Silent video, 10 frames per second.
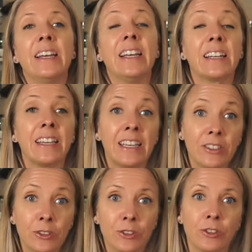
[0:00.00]
it
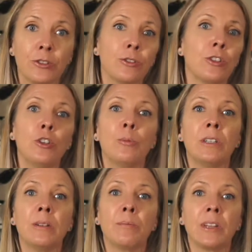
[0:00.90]
kills those
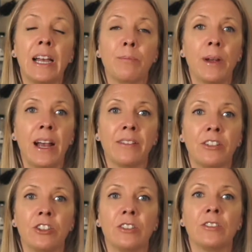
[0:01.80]
human and plant
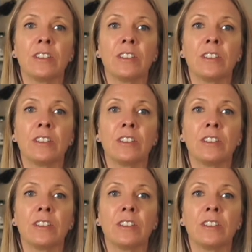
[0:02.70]
pathogens.